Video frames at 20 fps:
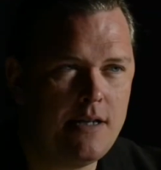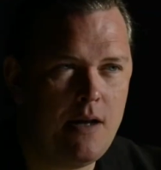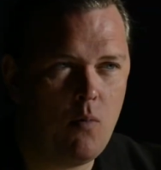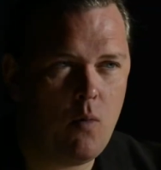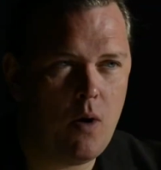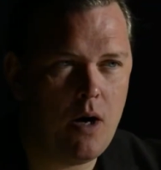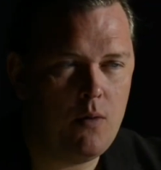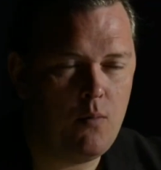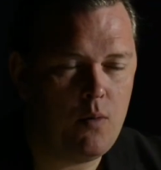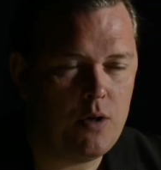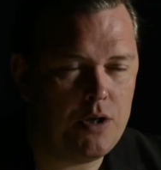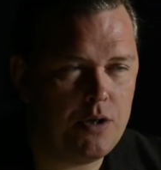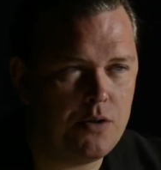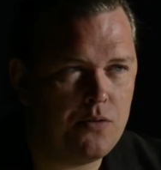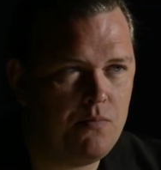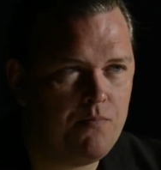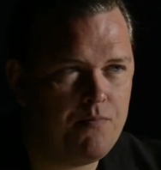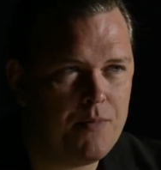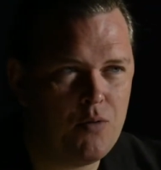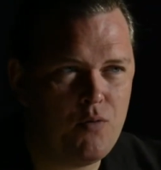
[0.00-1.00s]
a wine which
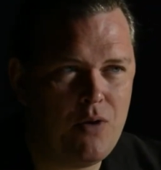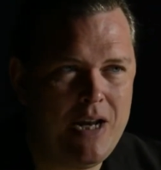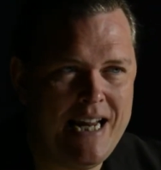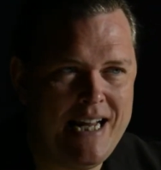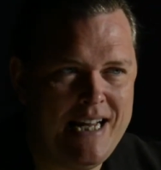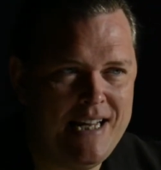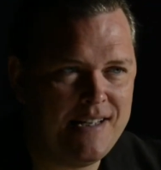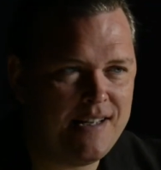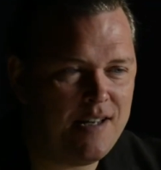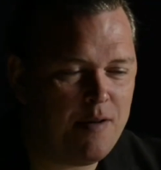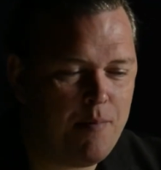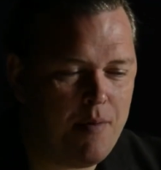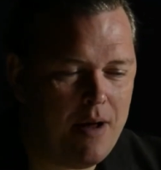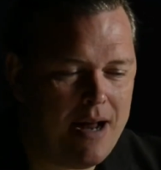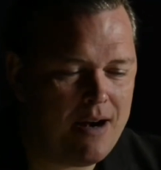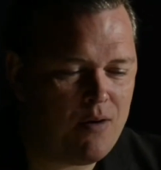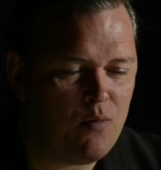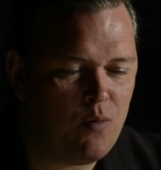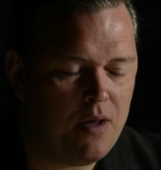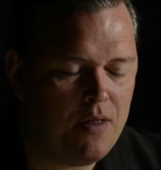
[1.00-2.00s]
is really easy to
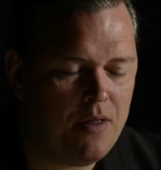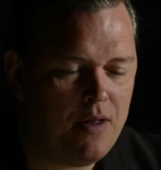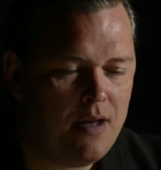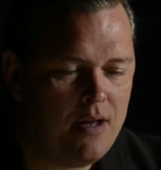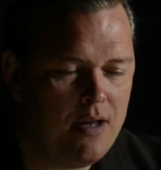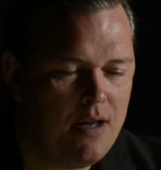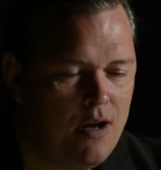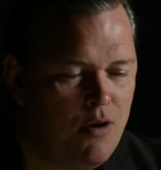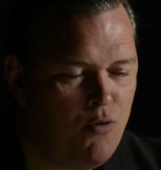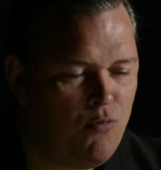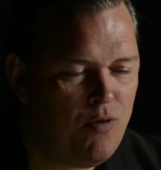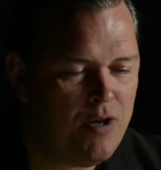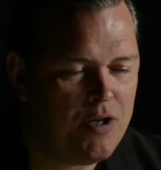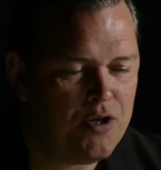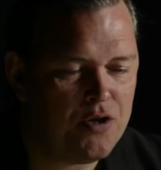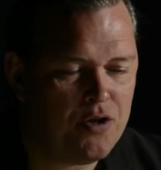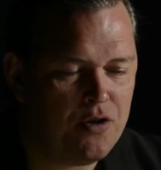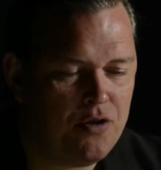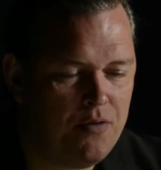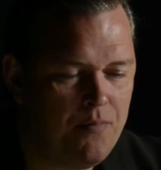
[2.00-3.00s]
pair with
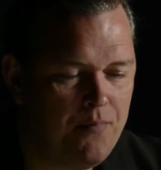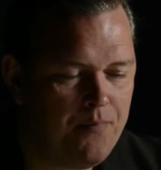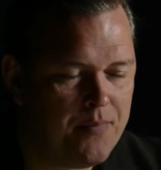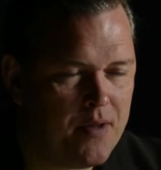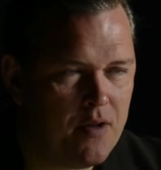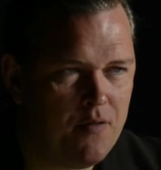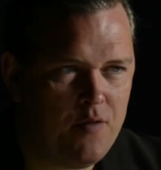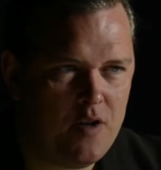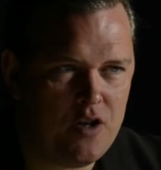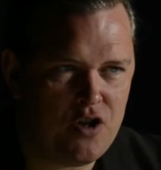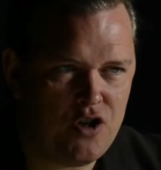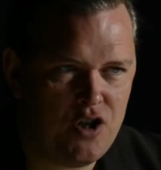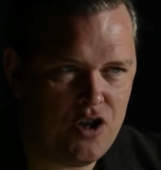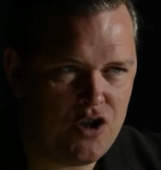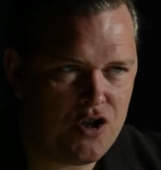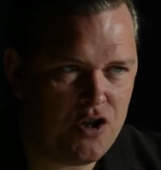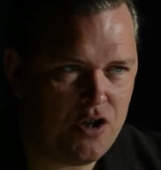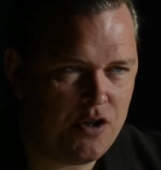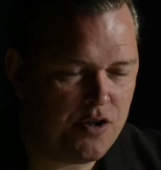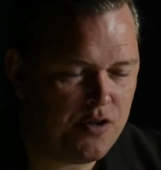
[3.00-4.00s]
richer fish
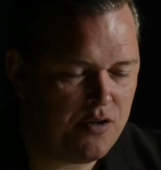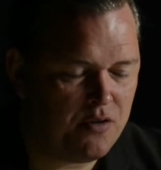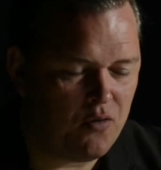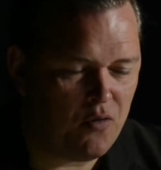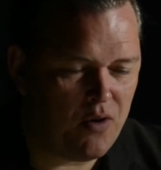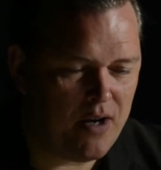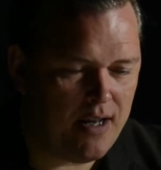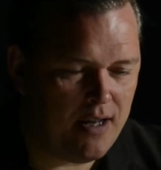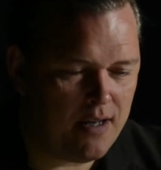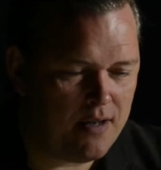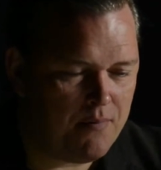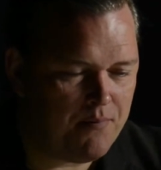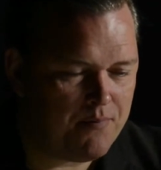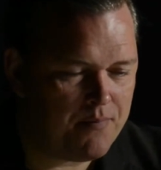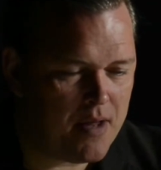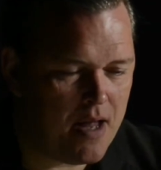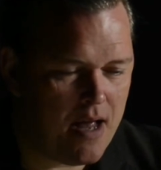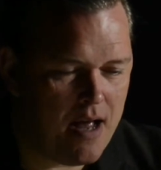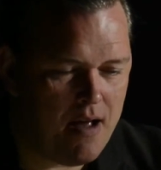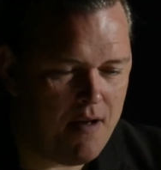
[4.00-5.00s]
dishes, grilled
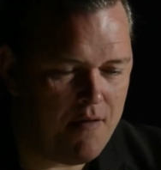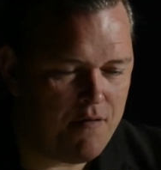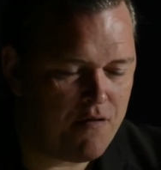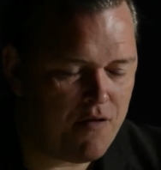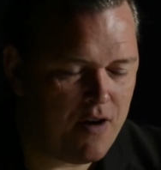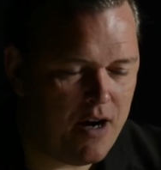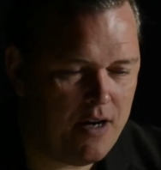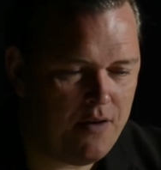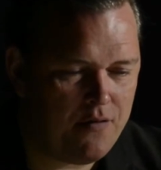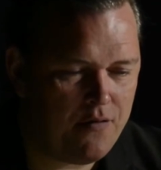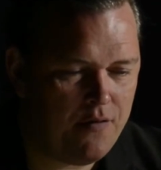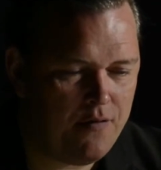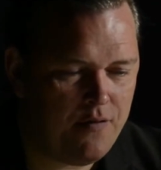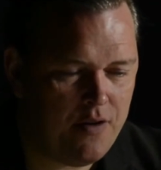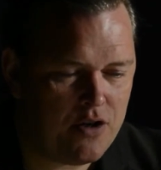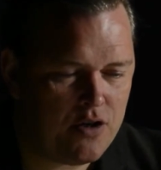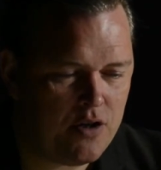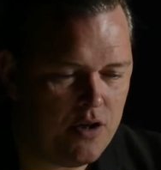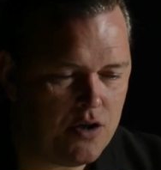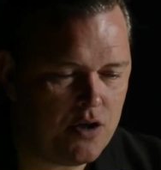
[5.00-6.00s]
fried
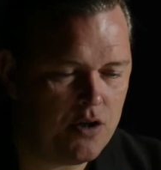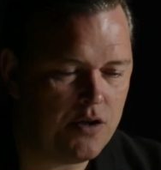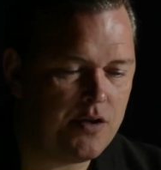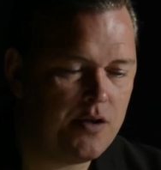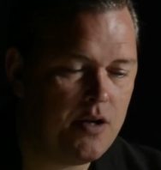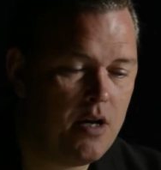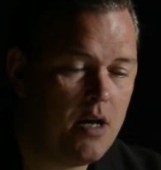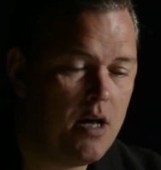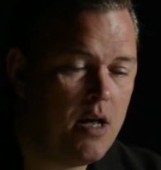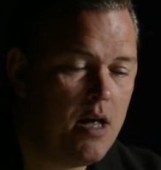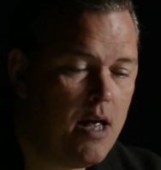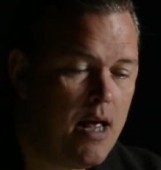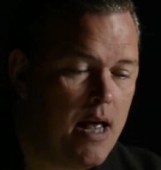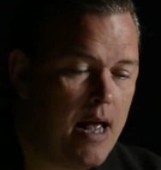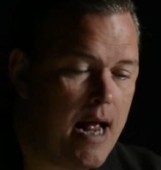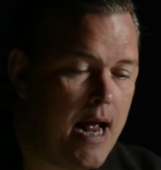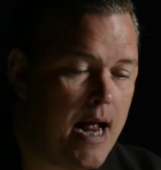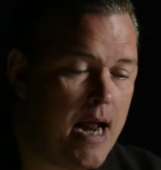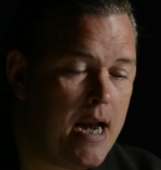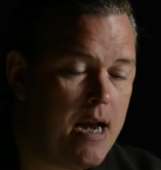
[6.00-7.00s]
fish dishes,
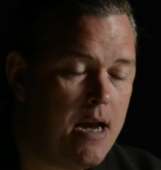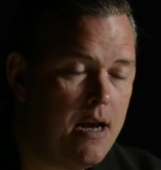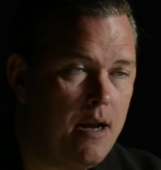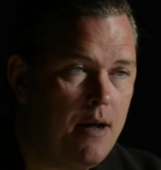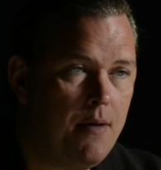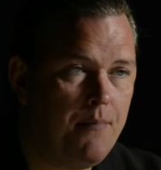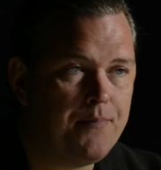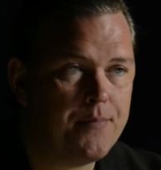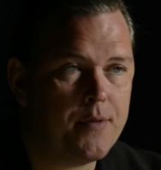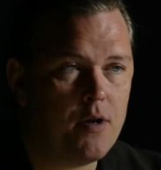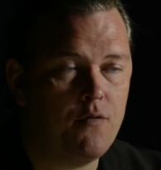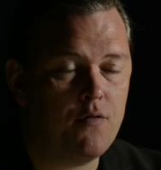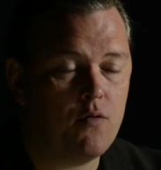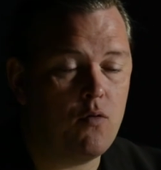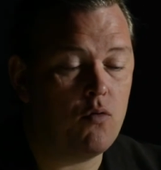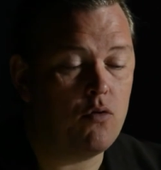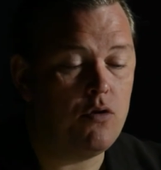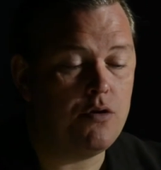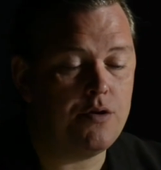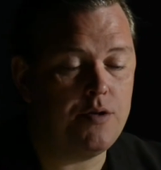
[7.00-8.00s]
and of
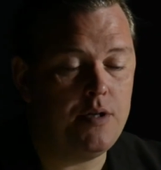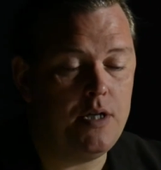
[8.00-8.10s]
course